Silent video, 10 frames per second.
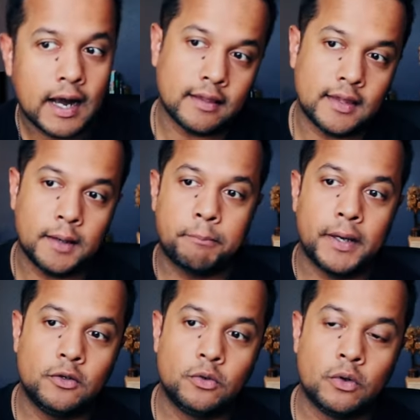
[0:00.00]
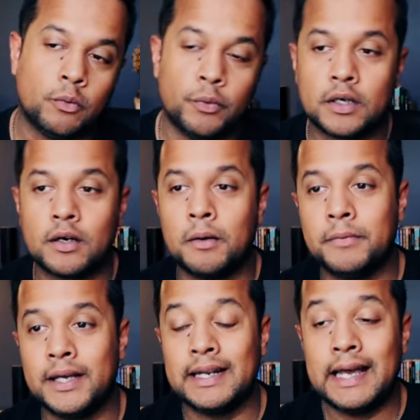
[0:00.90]
I think pen tool will
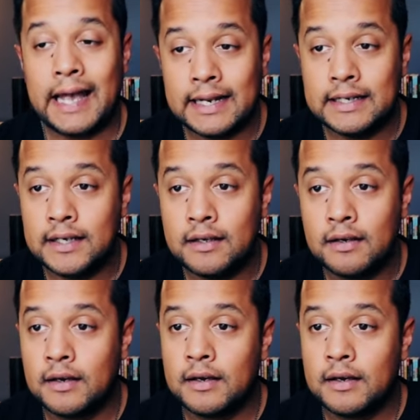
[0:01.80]
come in handy.